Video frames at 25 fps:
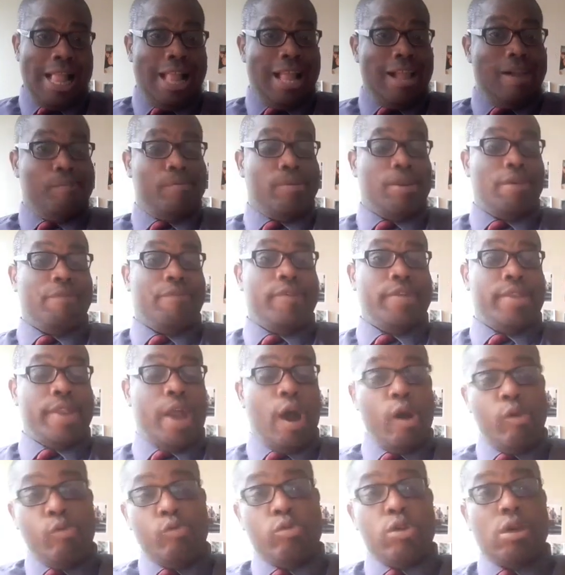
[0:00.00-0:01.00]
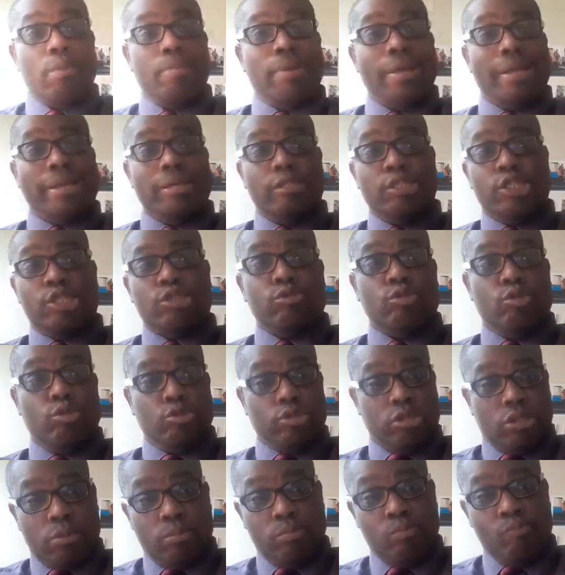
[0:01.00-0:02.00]
But if you don't want to be in New
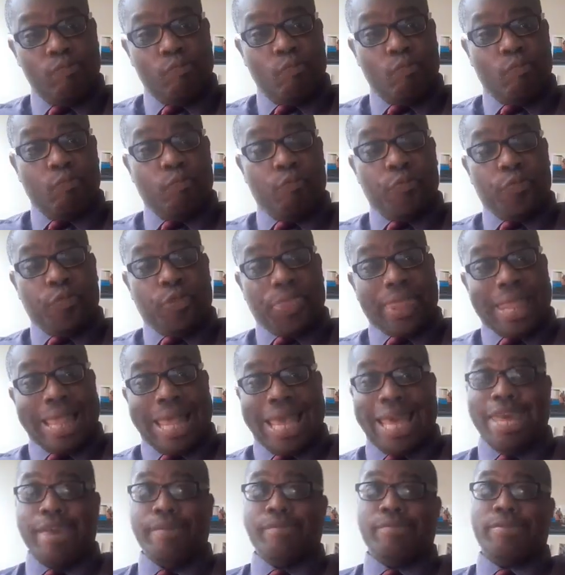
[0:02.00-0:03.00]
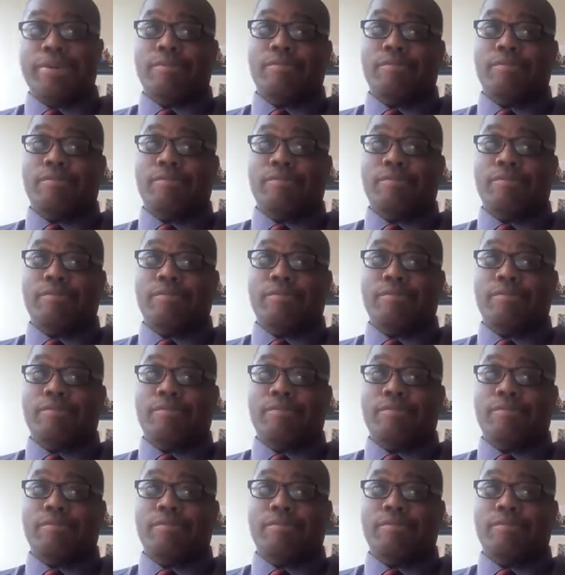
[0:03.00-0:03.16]
Jerusalem, and you want to